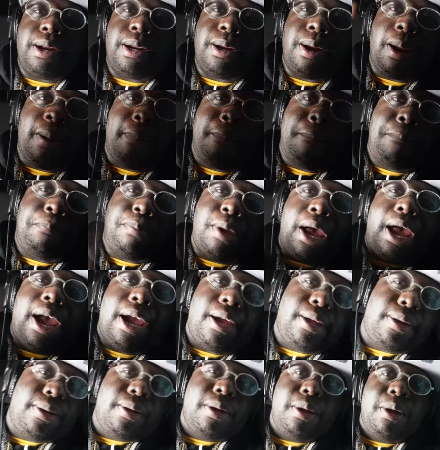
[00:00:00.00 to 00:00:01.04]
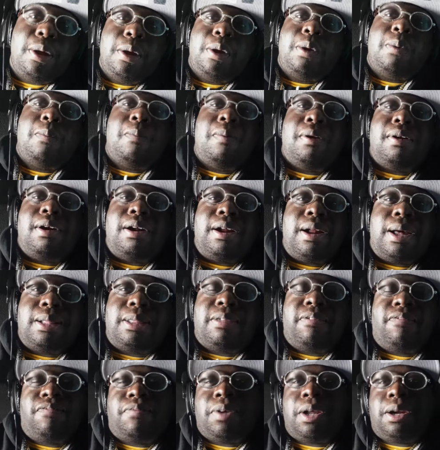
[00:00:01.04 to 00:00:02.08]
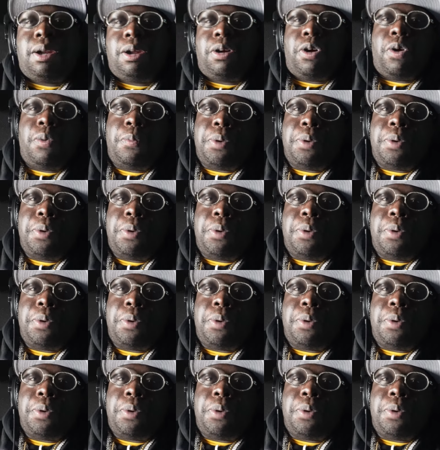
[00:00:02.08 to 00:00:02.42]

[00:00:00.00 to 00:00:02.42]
and I'm back with another video.